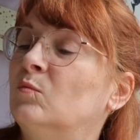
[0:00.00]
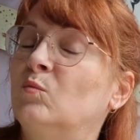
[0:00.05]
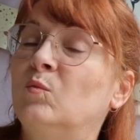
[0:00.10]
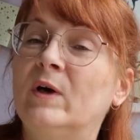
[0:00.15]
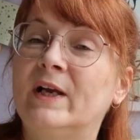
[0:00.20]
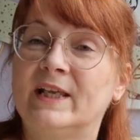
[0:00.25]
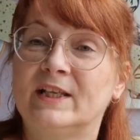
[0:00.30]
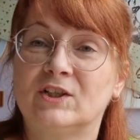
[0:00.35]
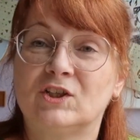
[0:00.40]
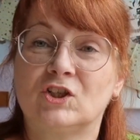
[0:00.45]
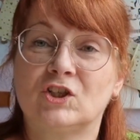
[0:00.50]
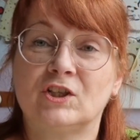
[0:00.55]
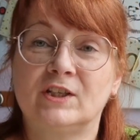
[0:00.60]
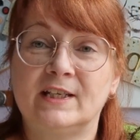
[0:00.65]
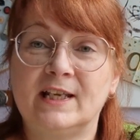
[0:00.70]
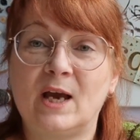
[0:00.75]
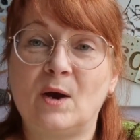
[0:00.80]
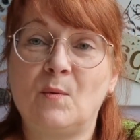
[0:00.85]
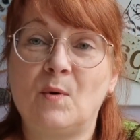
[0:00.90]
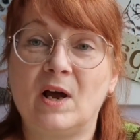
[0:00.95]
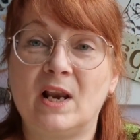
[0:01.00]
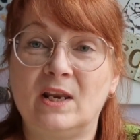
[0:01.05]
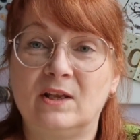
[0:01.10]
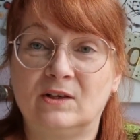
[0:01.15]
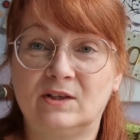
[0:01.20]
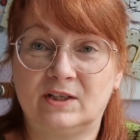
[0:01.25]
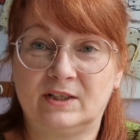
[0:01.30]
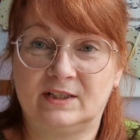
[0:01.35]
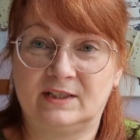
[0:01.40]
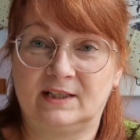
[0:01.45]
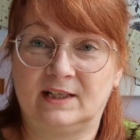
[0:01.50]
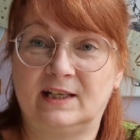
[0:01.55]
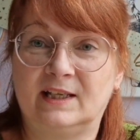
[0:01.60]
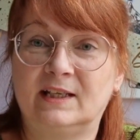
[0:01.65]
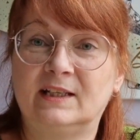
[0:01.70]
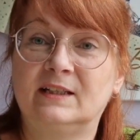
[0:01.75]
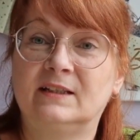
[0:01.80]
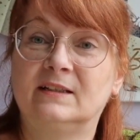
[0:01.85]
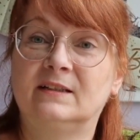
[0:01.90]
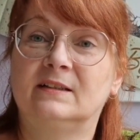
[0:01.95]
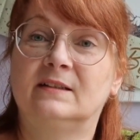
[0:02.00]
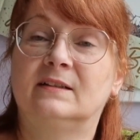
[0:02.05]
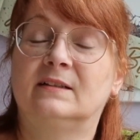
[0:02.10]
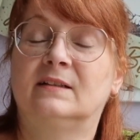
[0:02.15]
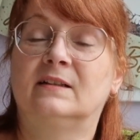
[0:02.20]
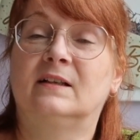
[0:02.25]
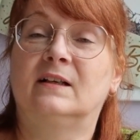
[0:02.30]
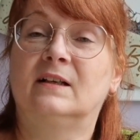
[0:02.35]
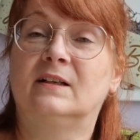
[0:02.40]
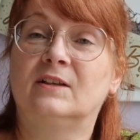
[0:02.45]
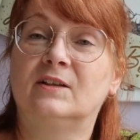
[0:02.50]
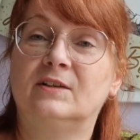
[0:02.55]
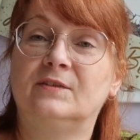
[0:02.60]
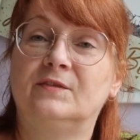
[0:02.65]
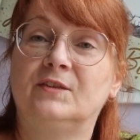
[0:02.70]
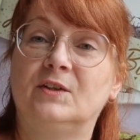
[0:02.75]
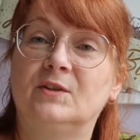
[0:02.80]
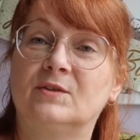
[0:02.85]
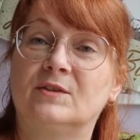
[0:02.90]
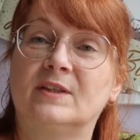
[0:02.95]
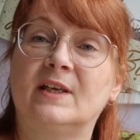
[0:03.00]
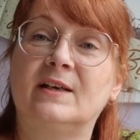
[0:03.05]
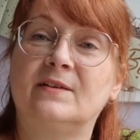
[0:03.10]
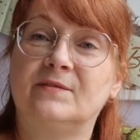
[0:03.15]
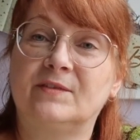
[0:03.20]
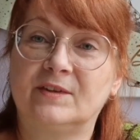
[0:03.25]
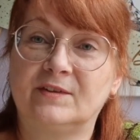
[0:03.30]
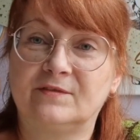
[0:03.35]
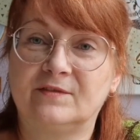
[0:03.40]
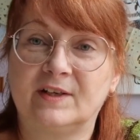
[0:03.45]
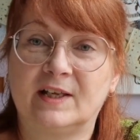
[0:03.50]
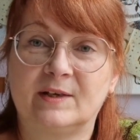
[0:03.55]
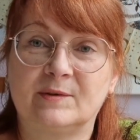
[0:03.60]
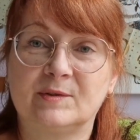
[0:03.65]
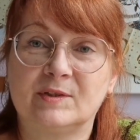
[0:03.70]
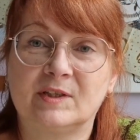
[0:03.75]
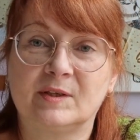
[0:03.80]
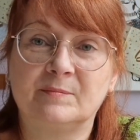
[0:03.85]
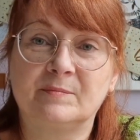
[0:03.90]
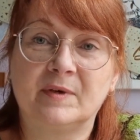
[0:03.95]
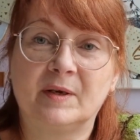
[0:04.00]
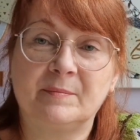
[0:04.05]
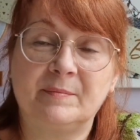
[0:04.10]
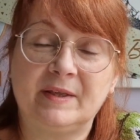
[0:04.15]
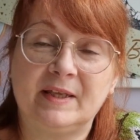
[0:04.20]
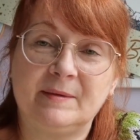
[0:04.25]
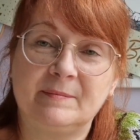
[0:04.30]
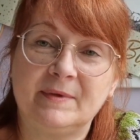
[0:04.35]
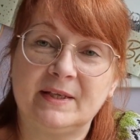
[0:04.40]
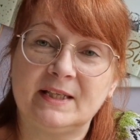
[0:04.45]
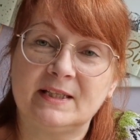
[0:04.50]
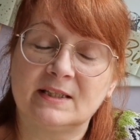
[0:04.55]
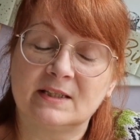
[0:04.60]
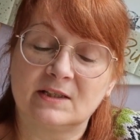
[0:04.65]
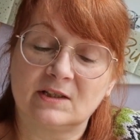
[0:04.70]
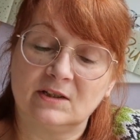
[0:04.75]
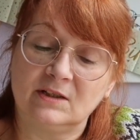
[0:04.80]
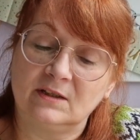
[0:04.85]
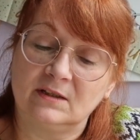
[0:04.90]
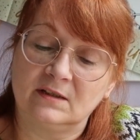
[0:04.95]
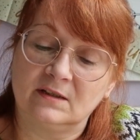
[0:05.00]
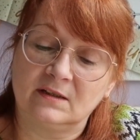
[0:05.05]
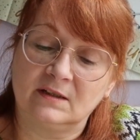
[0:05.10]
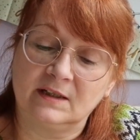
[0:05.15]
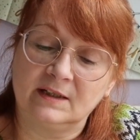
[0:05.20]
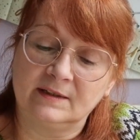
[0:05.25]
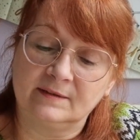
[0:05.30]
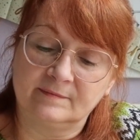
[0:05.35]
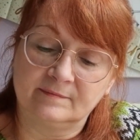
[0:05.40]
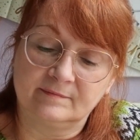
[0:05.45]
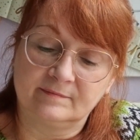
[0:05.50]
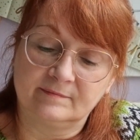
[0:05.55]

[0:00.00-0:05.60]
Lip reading: which, now I look at it, I could have used that for the flowers in my bee mittens, couldn't I?